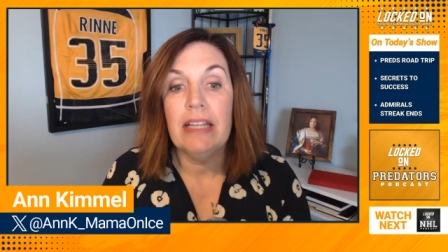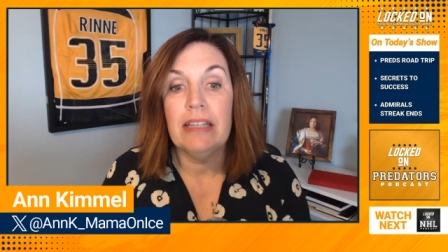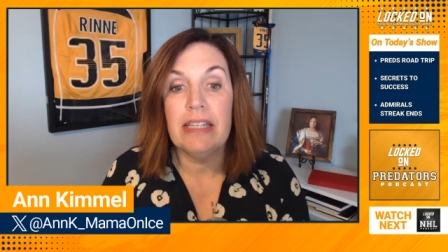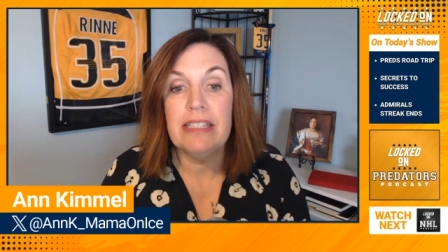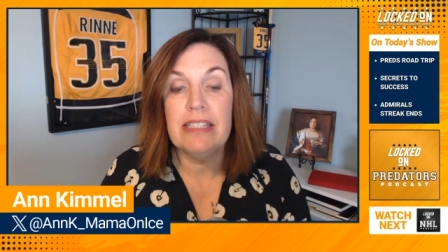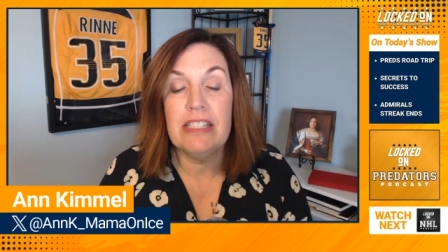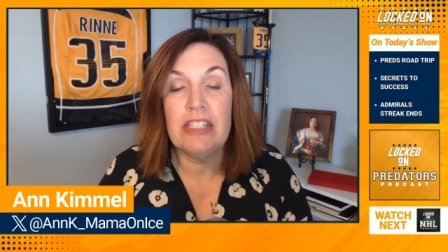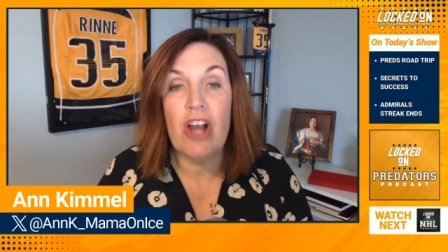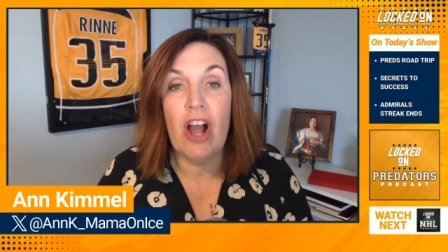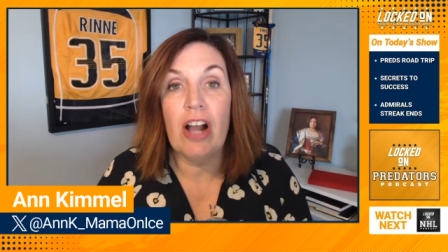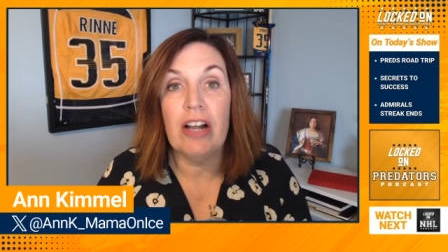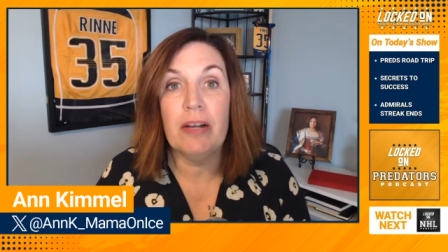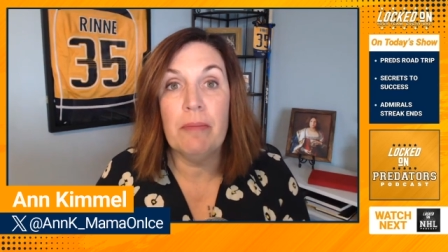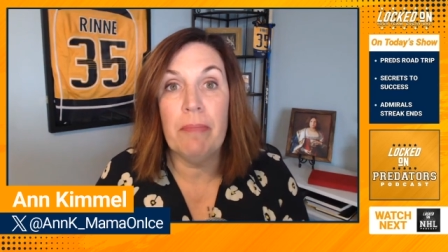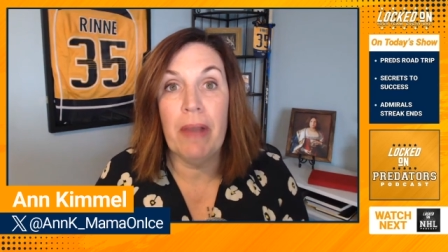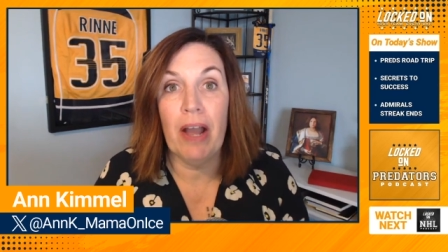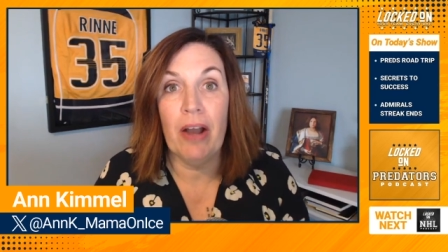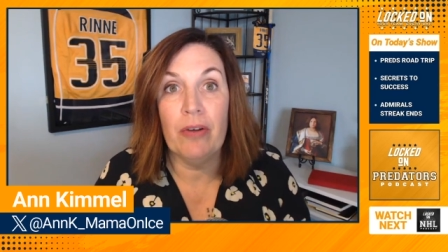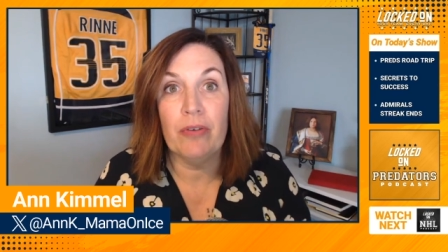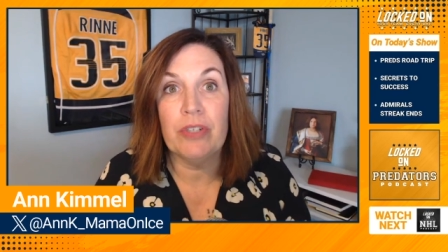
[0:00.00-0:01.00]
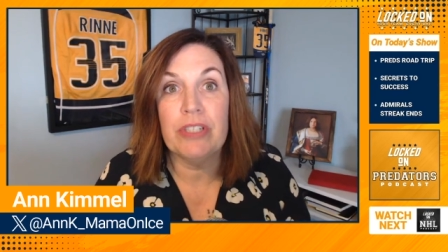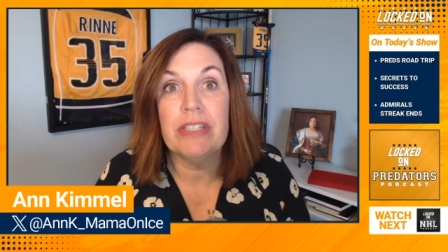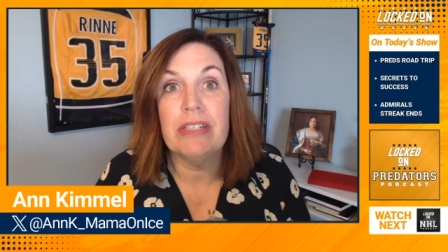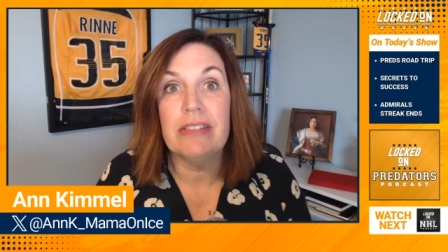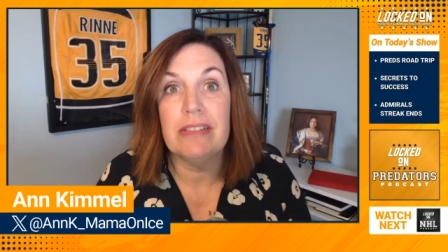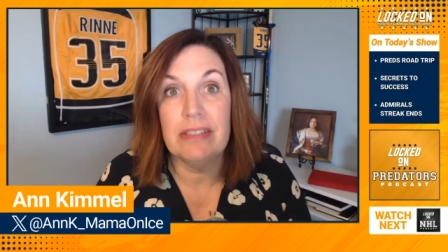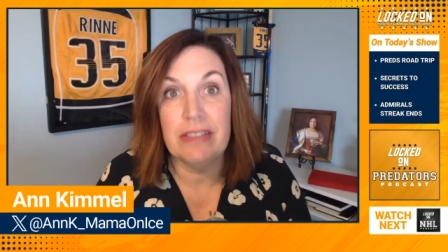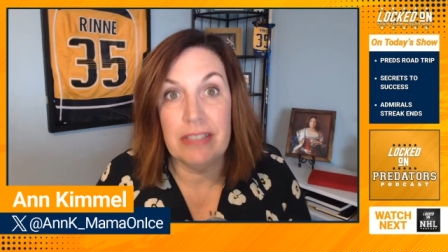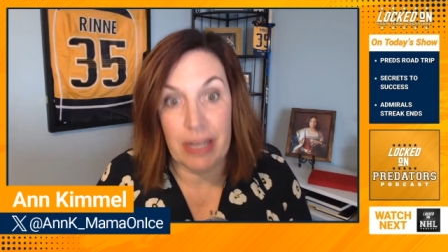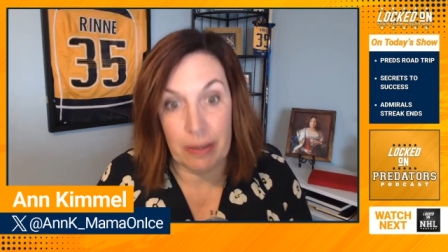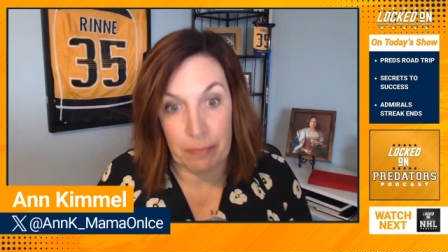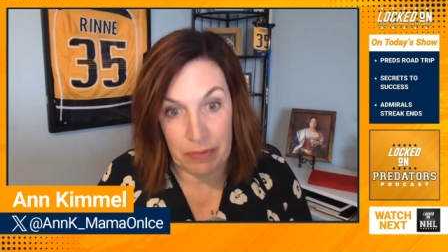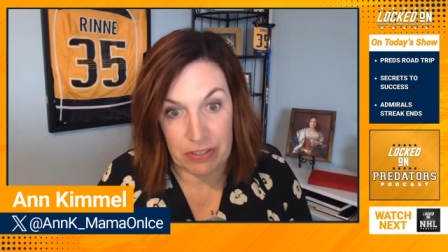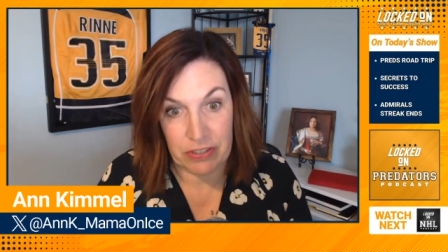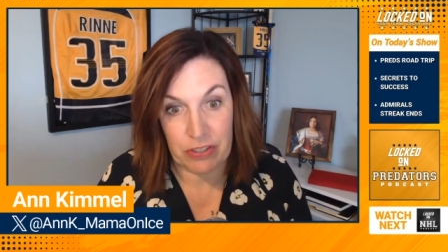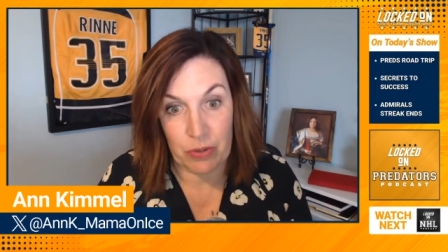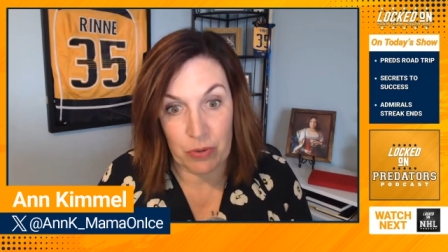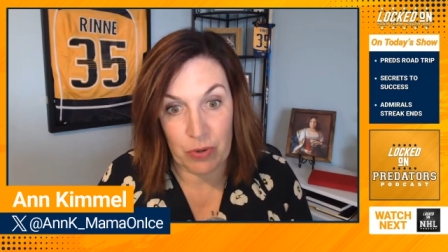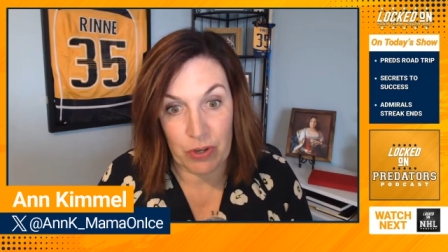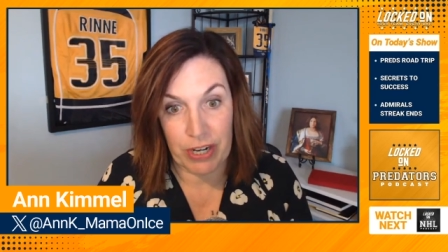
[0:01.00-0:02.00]
Let's talk about depth
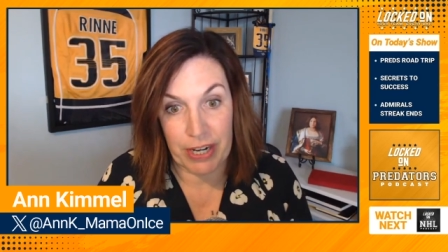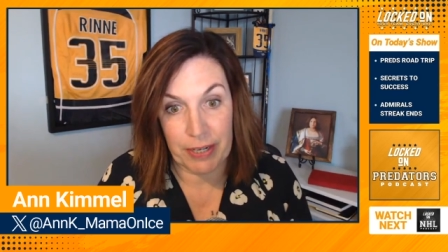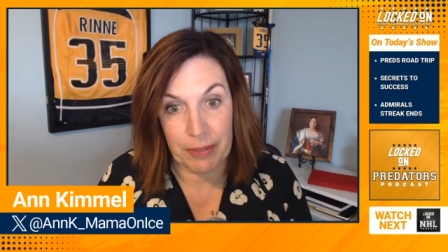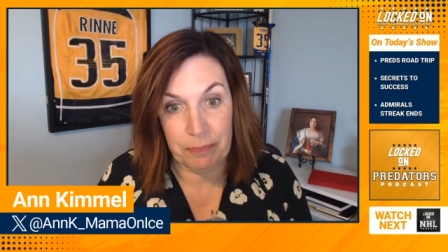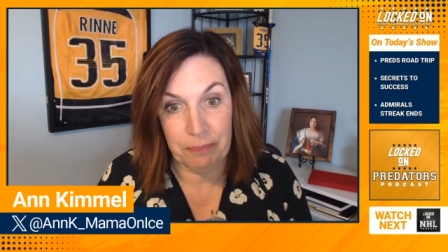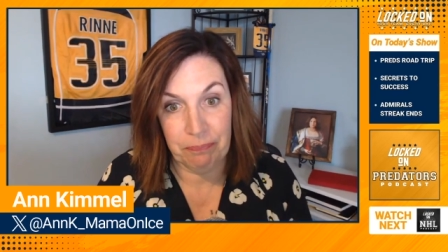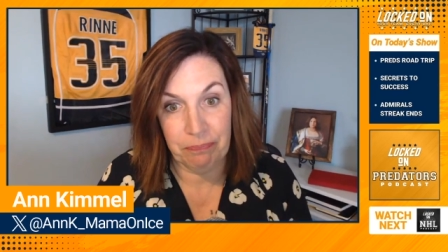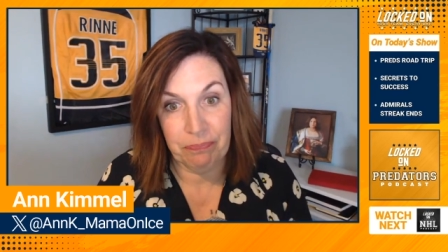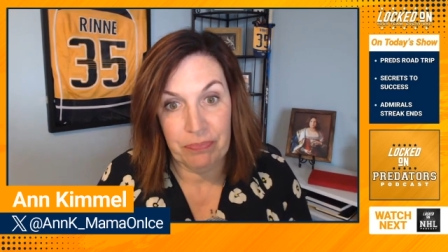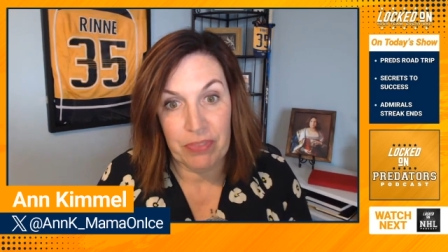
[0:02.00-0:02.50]
scoring.